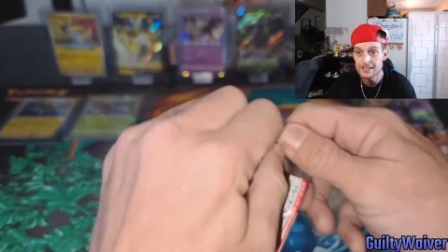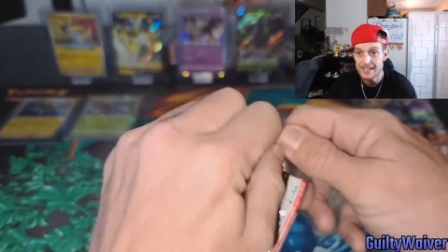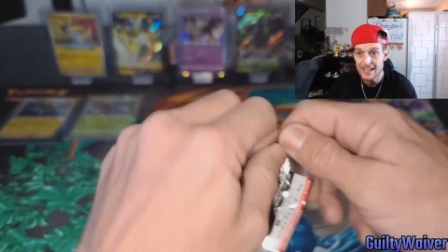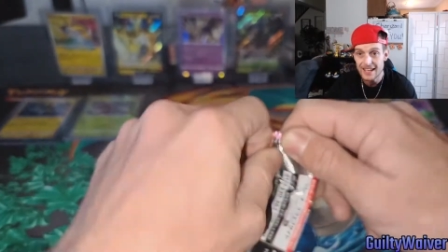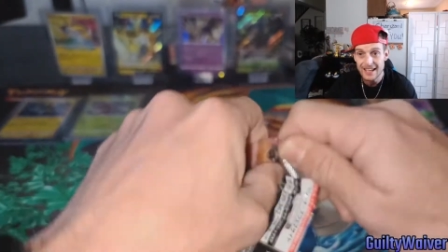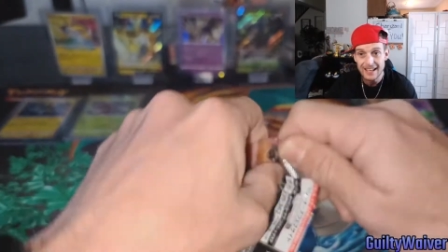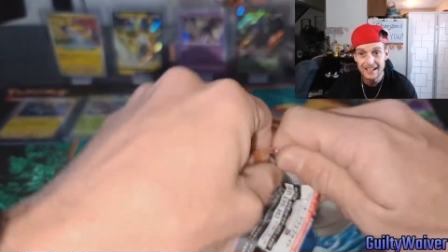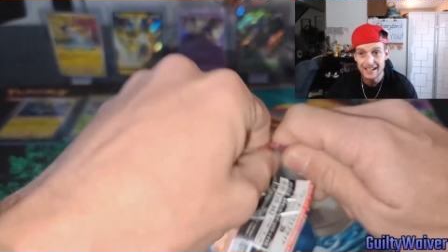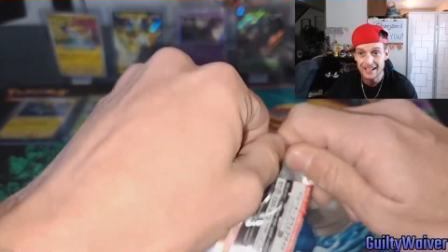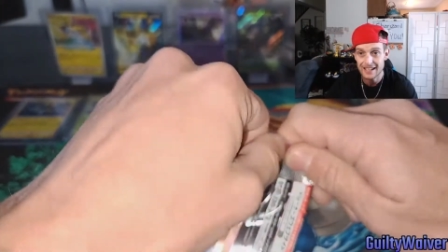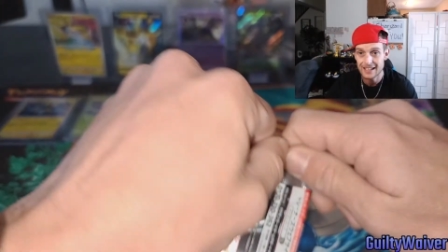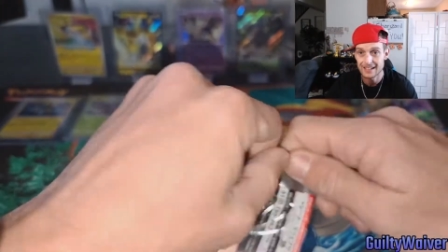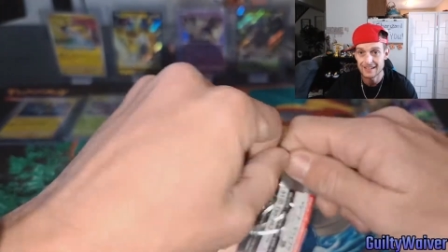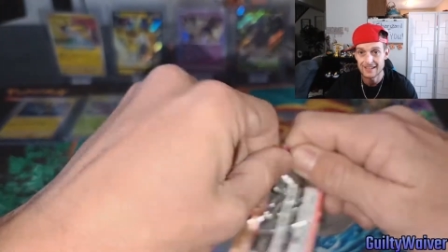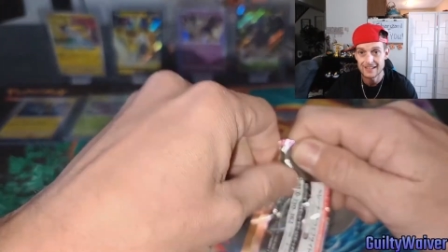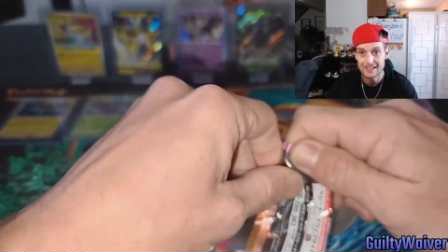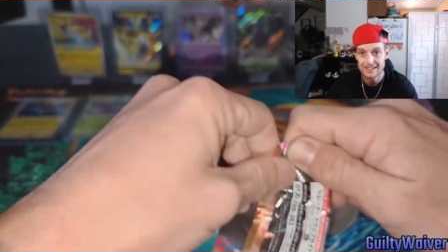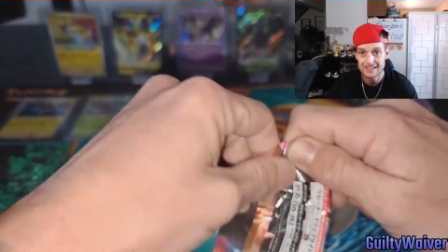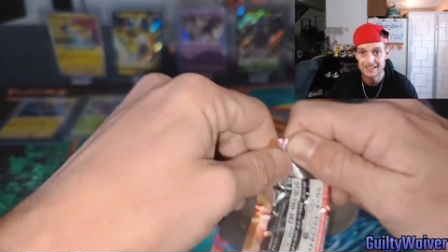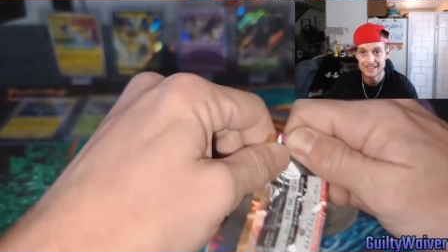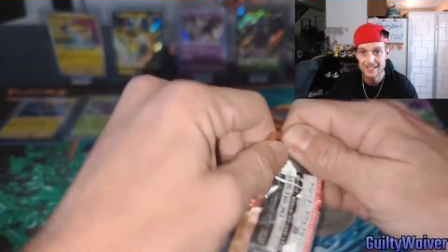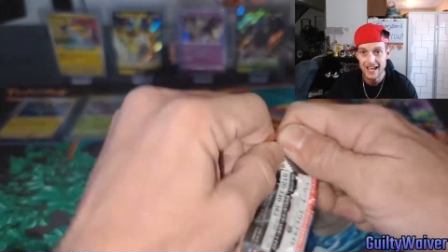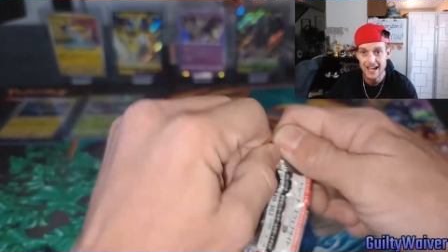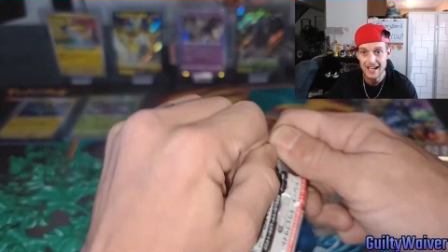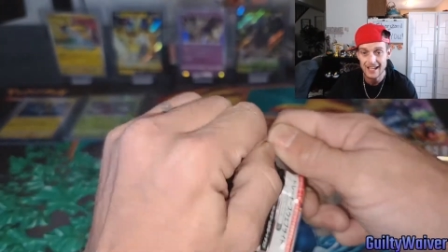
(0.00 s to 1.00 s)
dent in
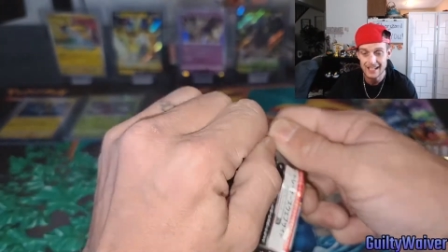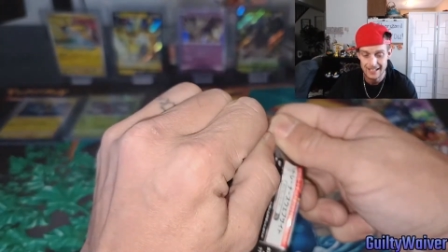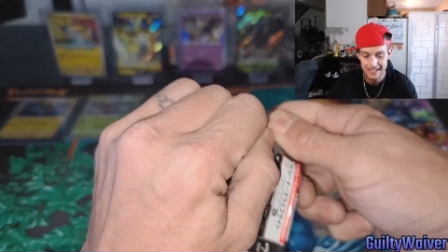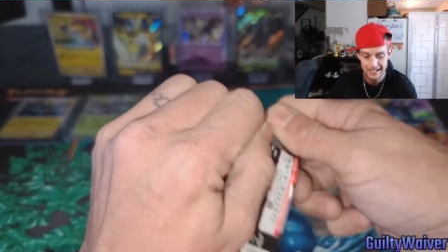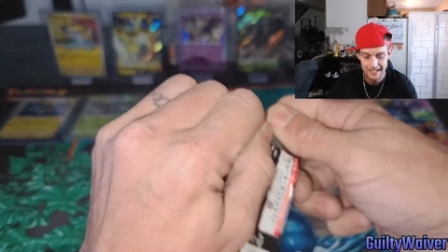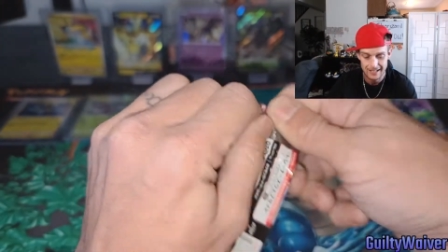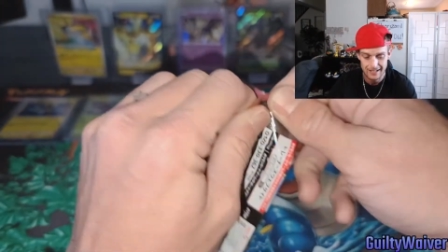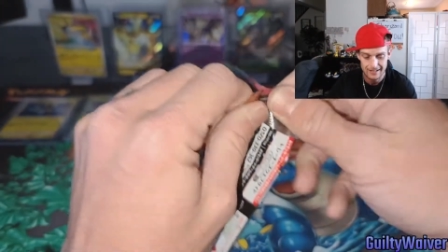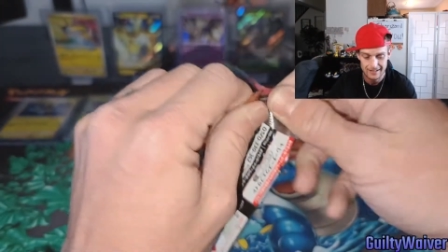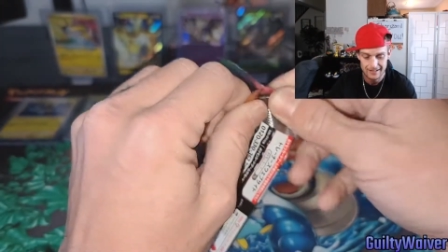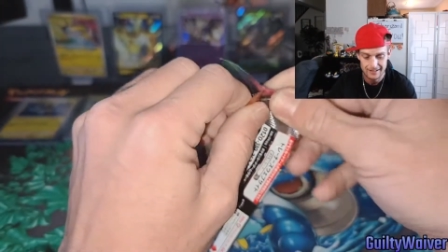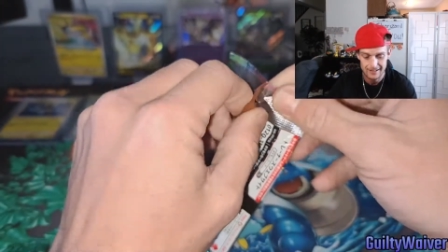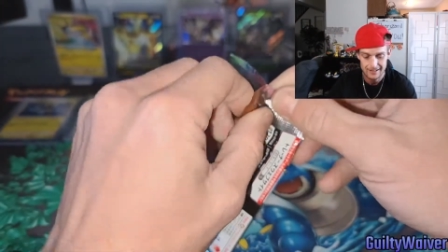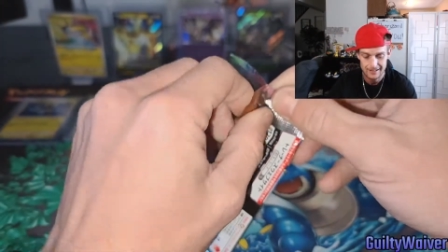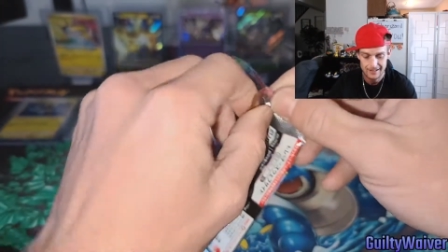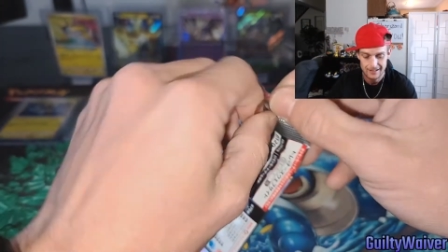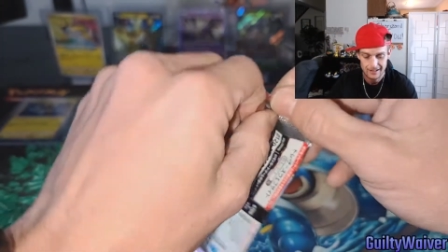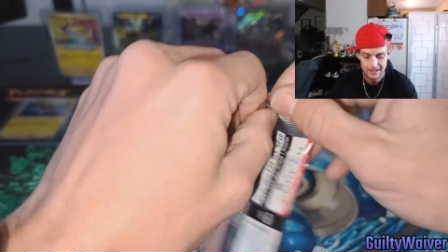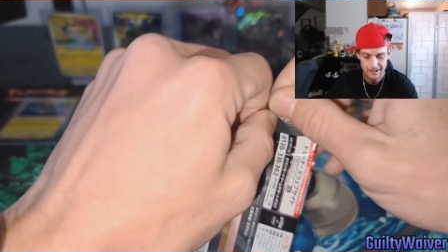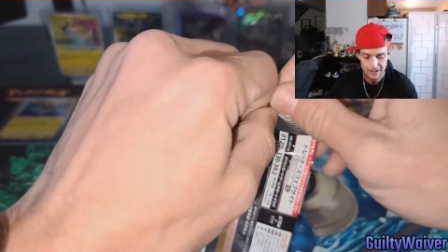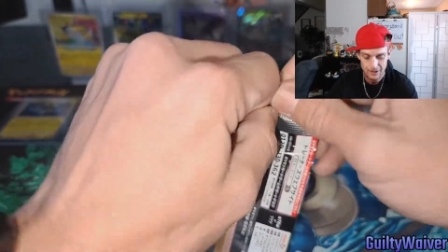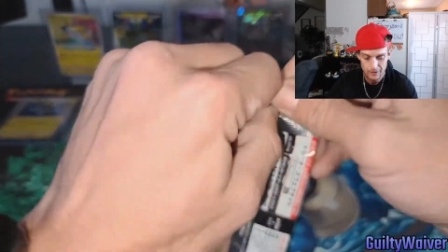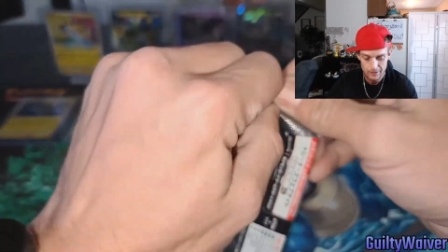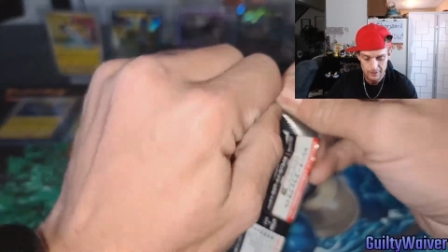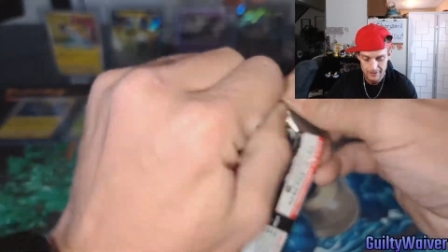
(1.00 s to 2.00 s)
this stack yet.
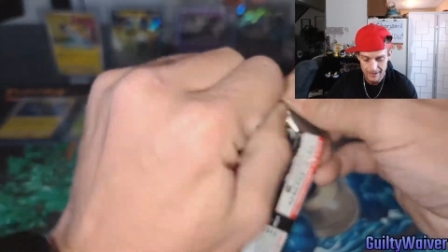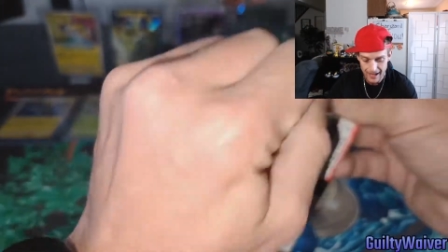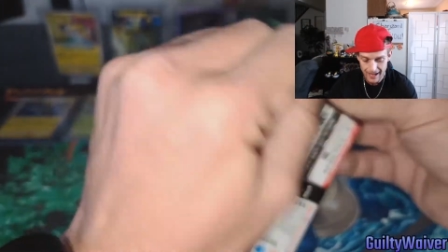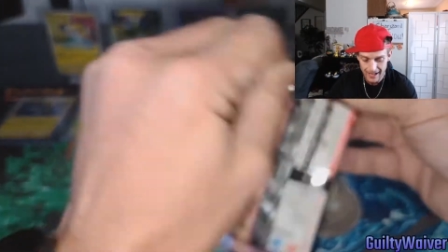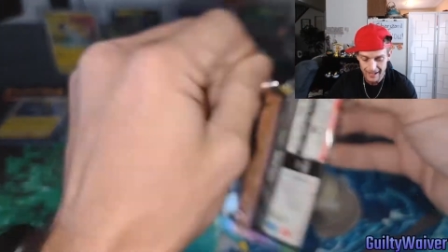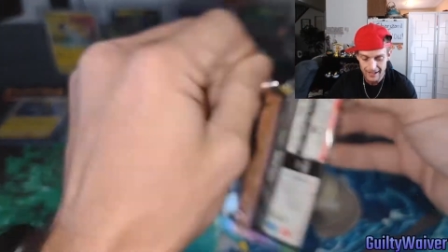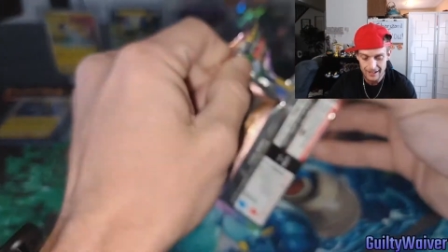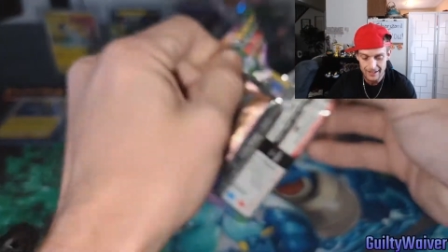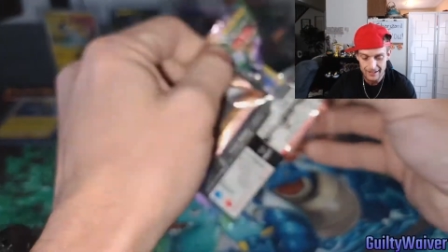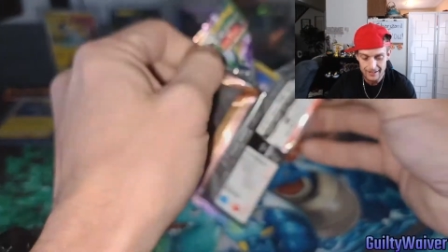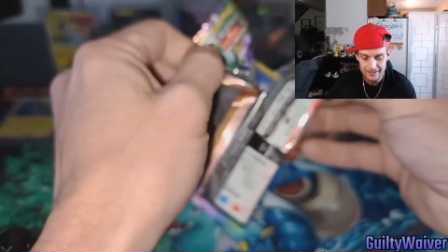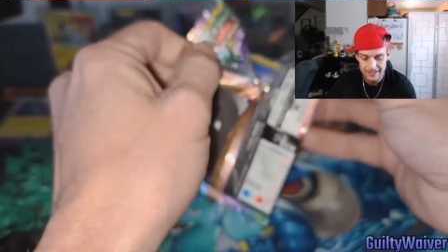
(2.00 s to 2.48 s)
Not a